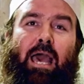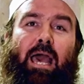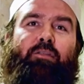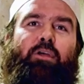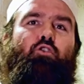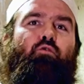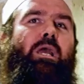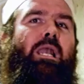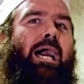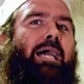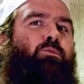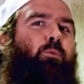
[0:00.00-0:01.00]
And then you
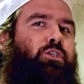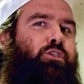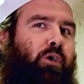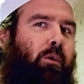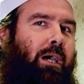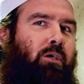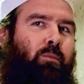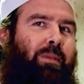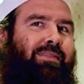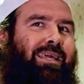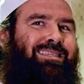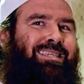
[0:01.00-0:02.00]
realize once you're about to
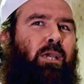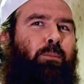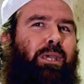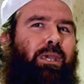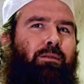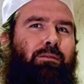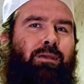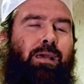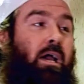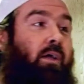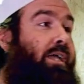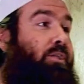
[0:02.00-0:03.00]
make that takbir
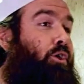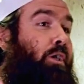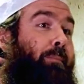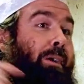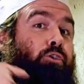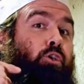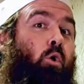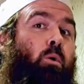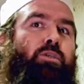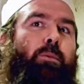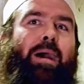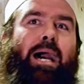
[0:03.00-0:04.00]
that you're about to go
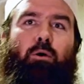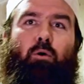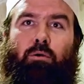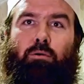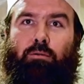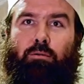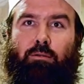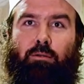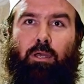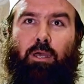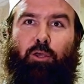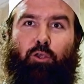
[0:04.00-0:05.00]
into battle.
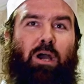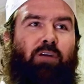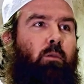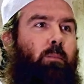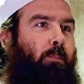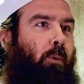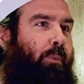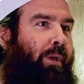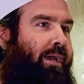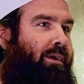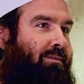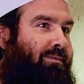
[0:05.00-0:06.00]
You have to be
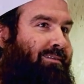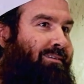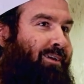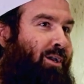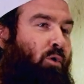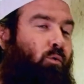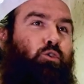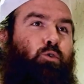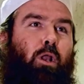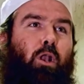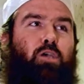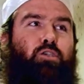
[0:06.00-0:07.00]
prepared.
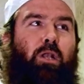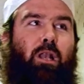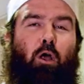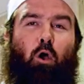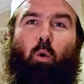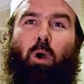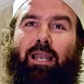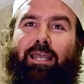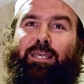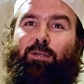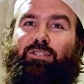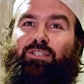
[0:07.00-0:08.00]
Rasulullah sallallahu
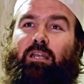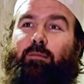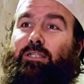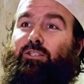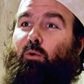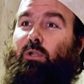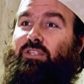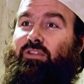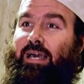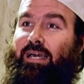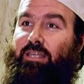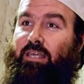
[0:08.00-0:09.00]
alayhi he told us in the
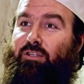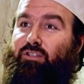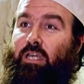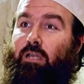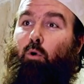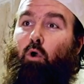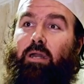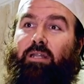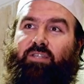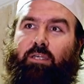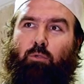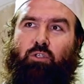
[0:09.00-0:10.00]
hadith in Sahih Bukhari and
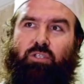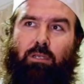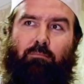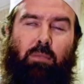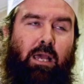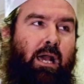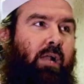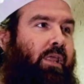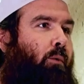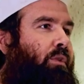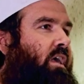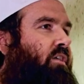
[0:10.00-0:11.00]
Sahih Muslim
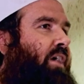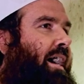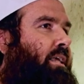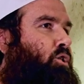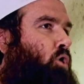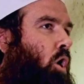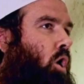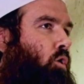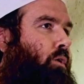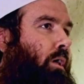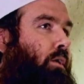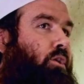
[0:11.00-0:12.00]
that when the adhan is
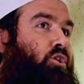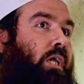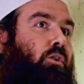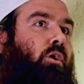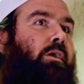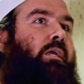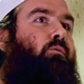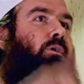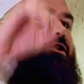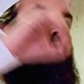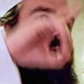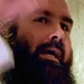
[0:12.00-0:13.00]
called, the shaitan he
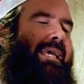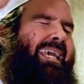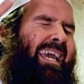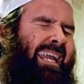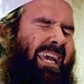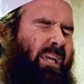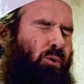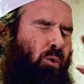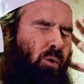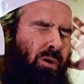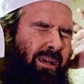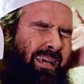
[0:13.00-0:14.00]
runs away. He can't
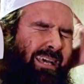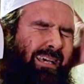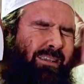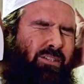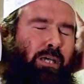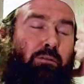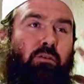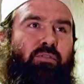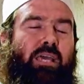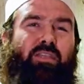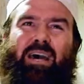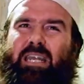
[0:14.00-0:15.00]
handle the sound of
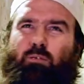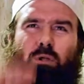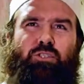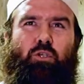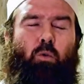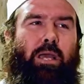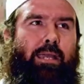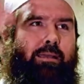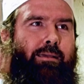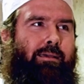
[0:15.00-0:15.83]
the adhan. He runs away.